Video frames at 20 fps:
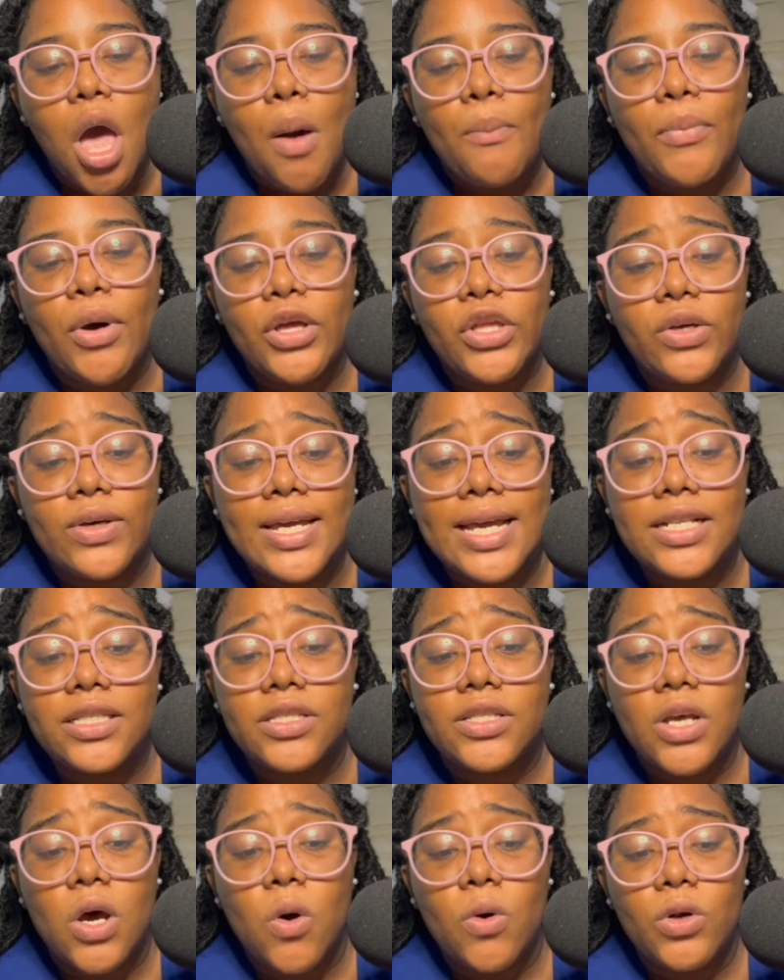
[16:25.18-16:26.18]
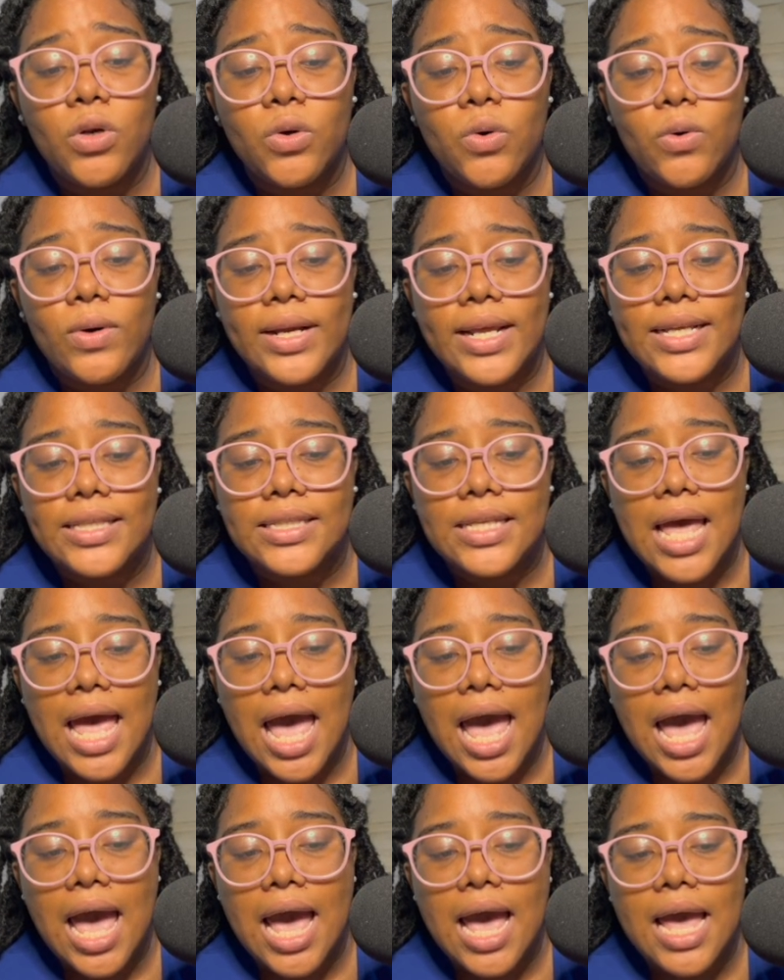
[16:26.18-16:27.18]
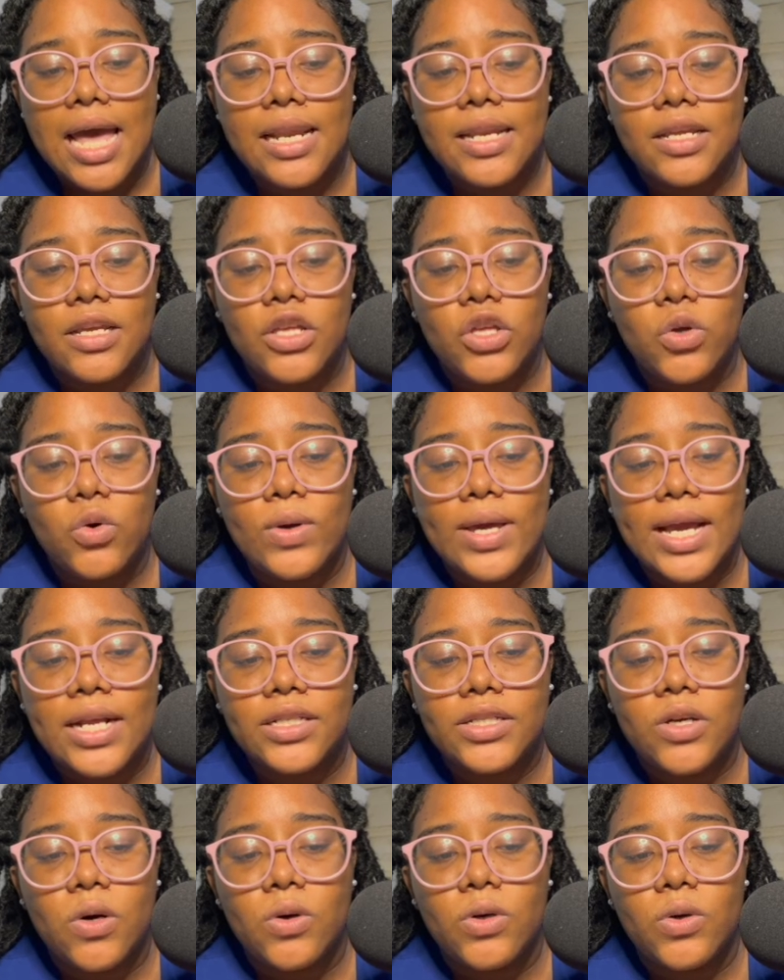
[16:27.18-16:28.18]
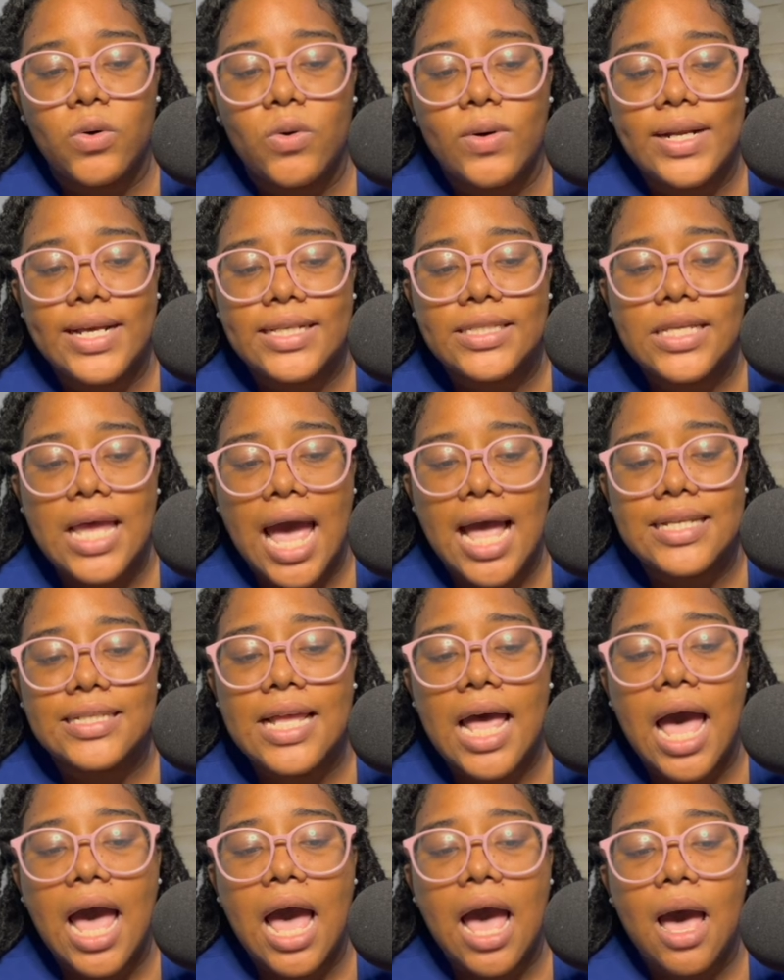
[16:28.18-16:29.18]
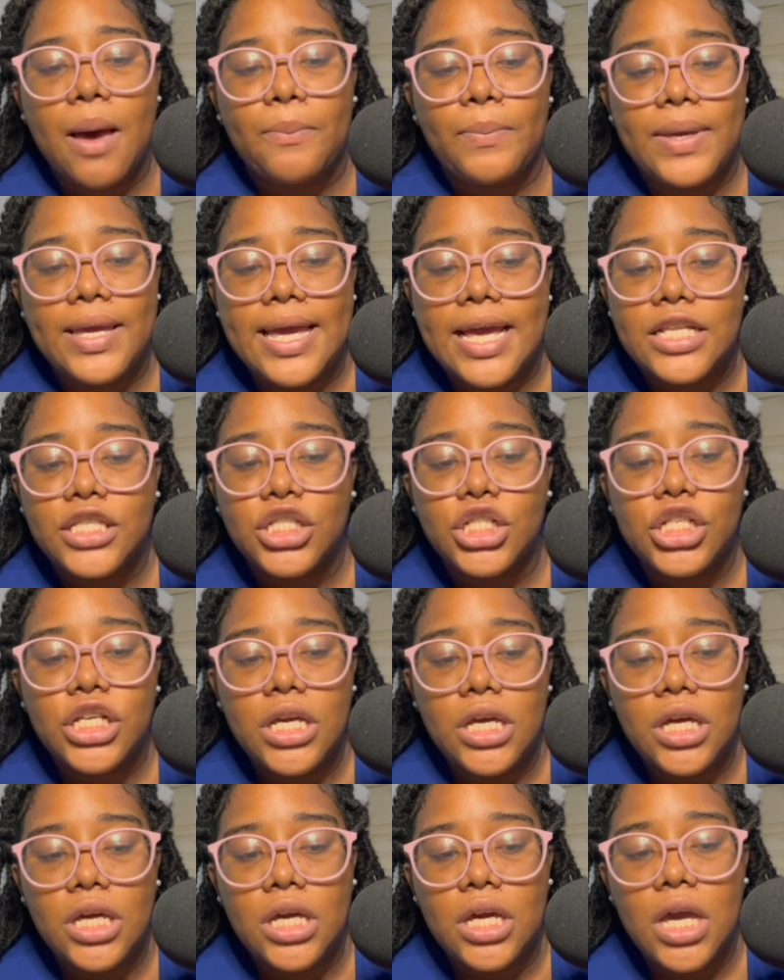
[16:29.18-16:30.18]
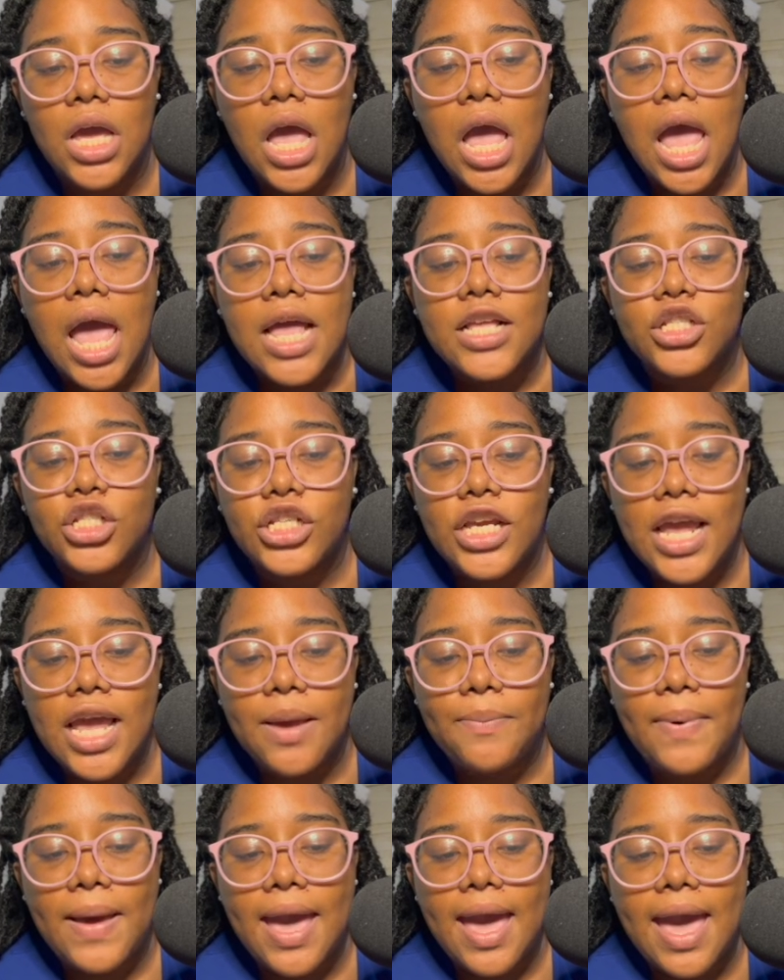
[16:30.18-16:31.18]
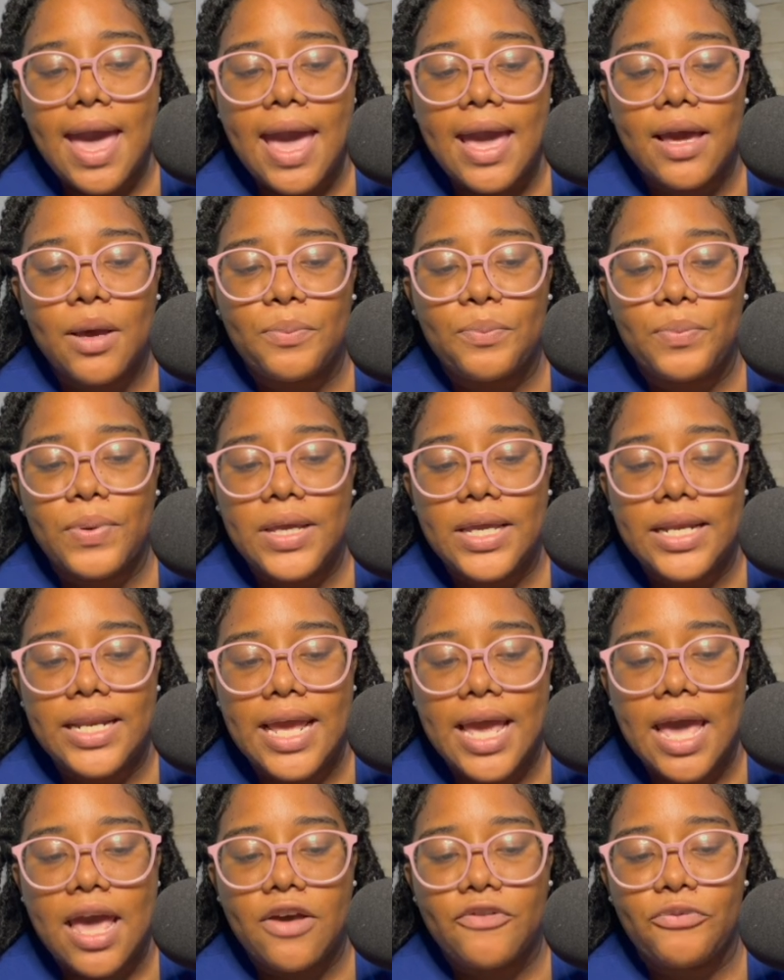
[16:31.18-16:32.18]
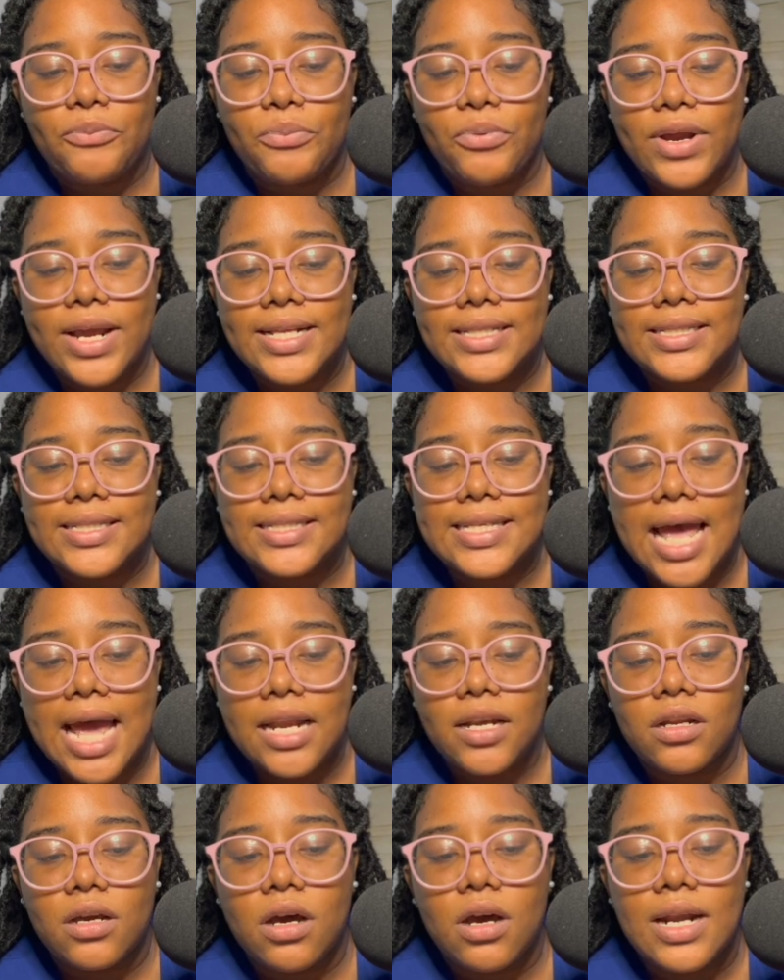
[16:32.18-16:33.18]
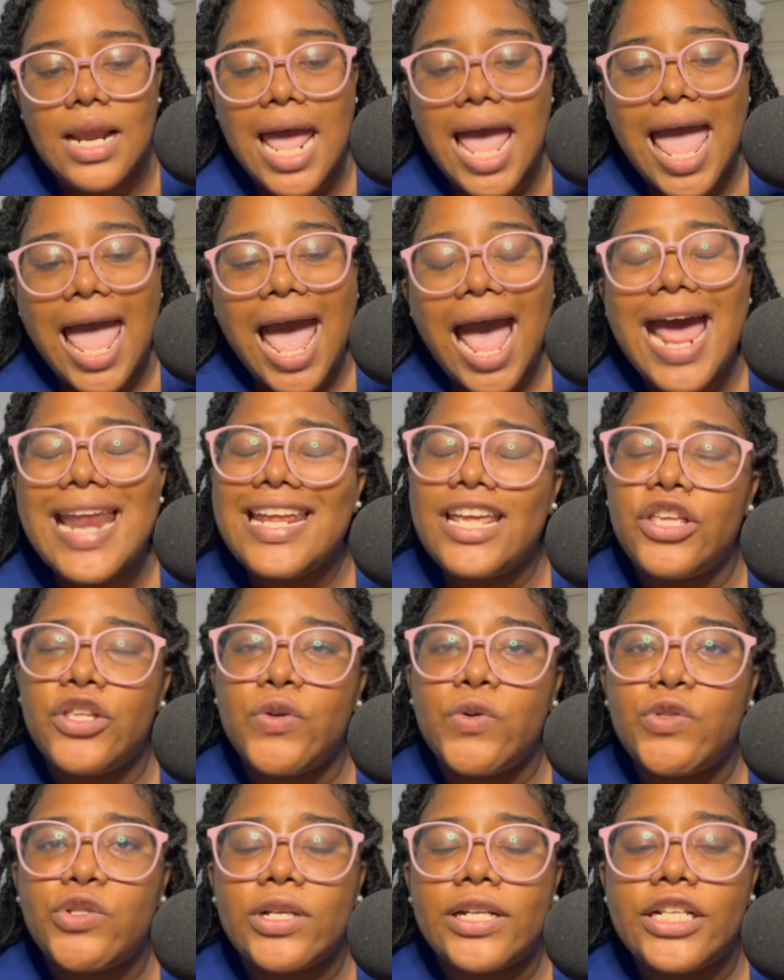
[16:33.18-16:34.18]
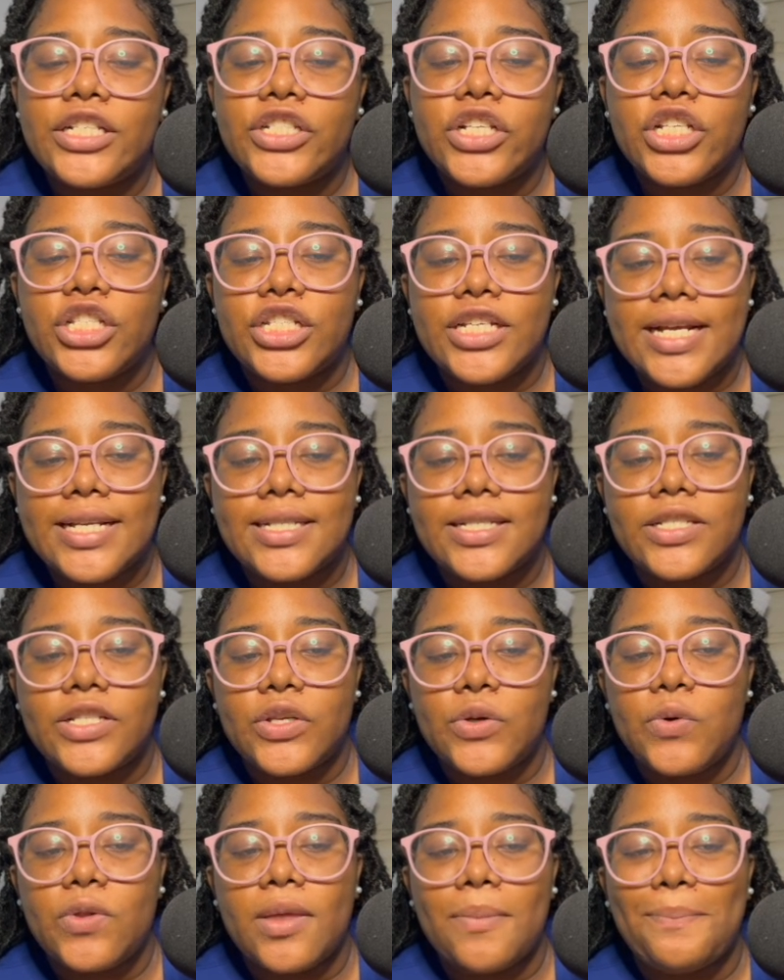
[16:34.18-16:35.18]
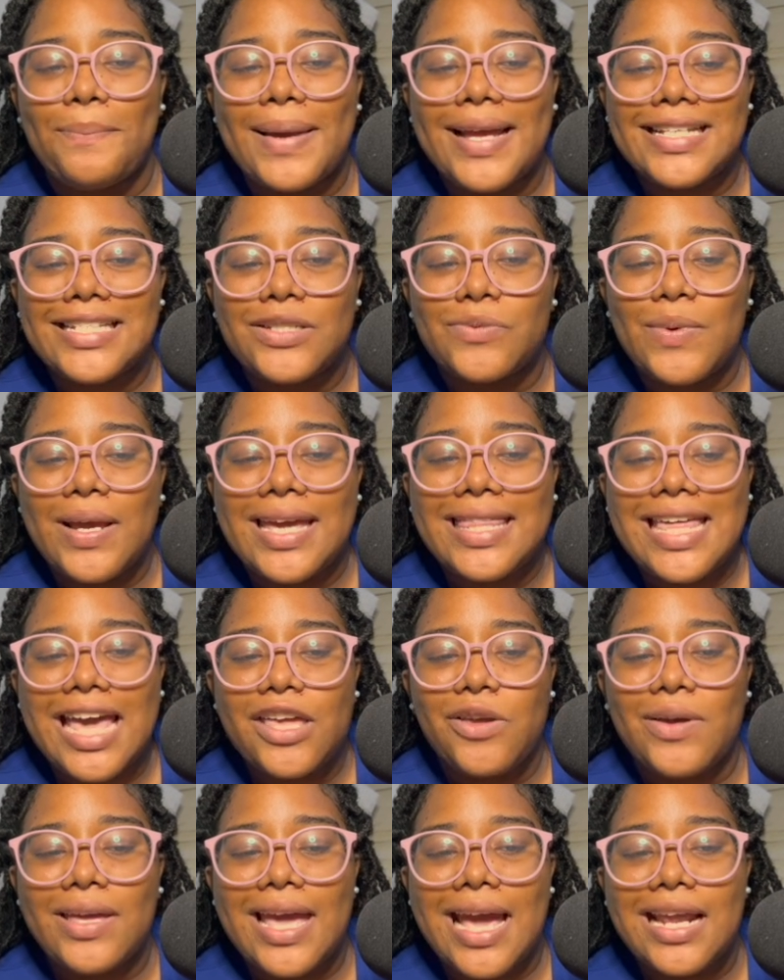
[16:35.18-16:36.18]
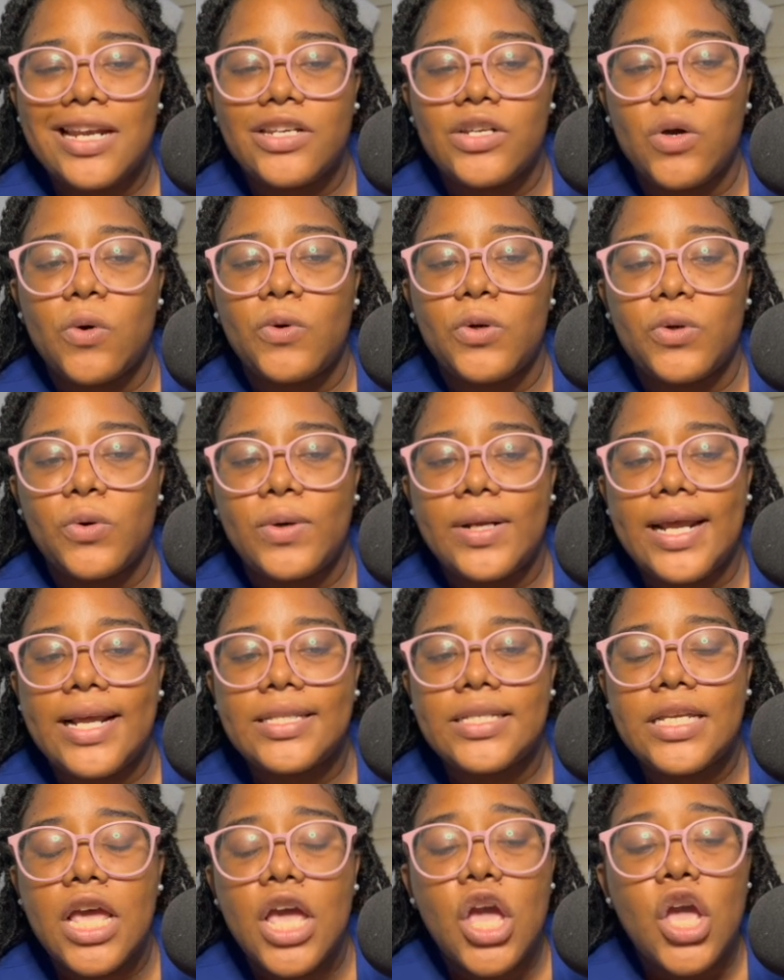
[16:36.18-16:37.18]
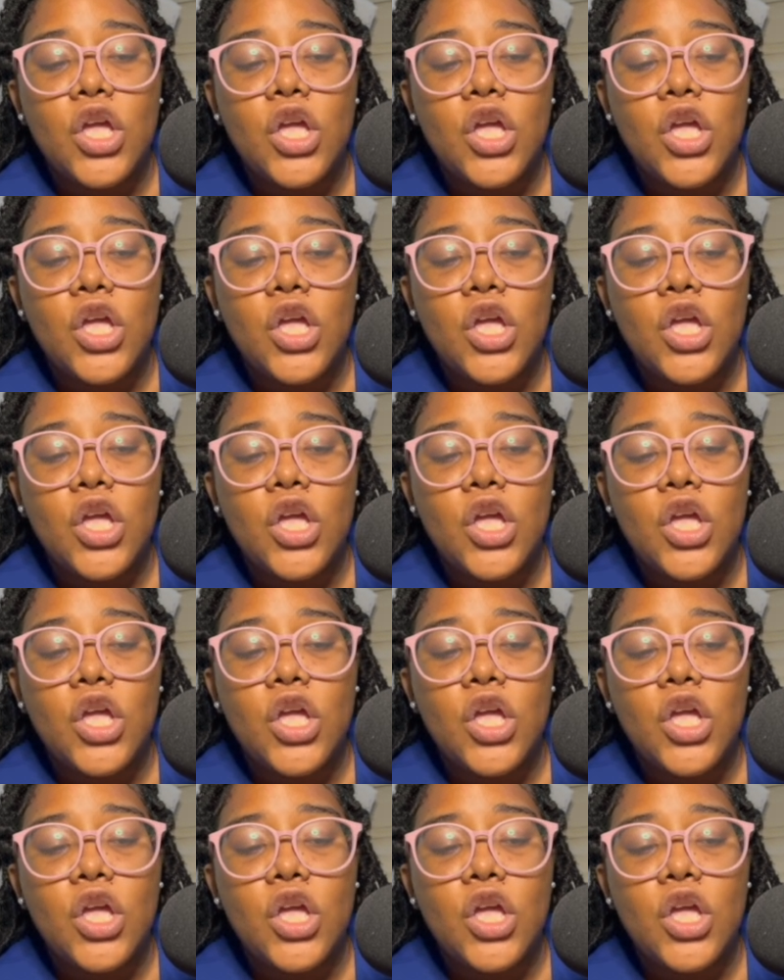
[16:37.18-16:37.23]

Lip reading: But you can download it, and you can download it as a PNG, JPEG, PDF, print, standard, and it usually suggests to you the best way that you can download it.